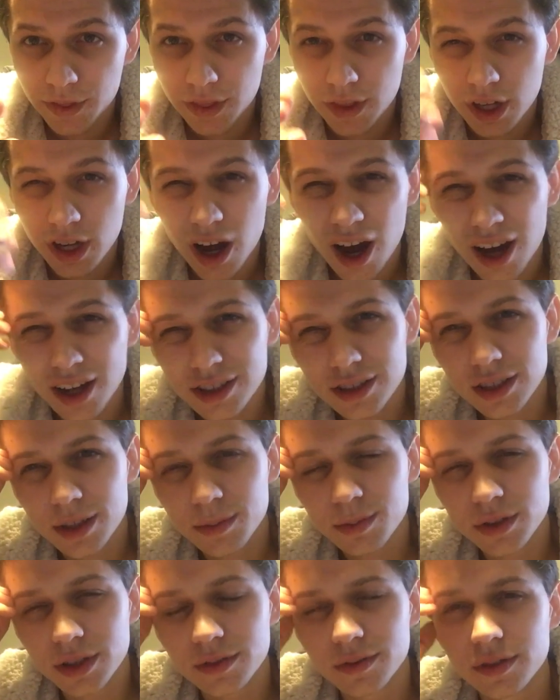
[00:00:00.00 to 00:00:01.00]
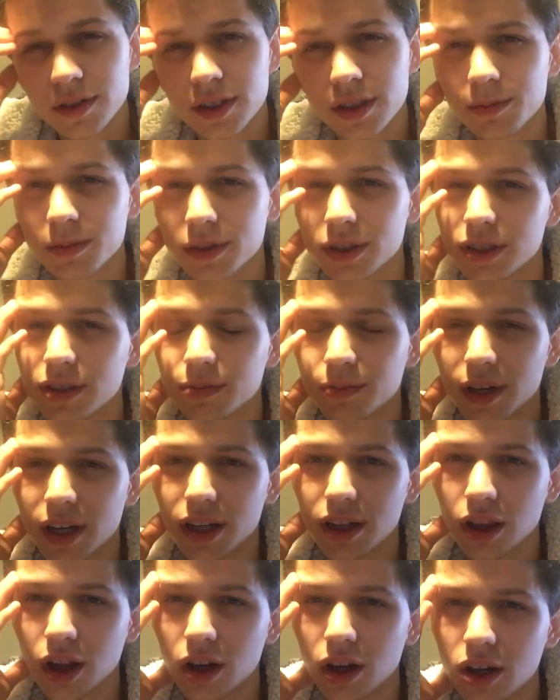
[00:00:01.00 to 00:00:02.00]
the concept of him is
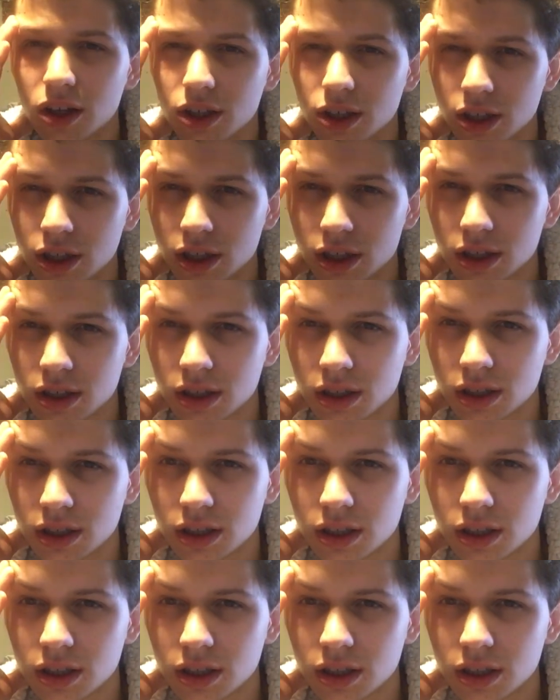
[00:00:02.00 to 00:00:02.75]
made larger.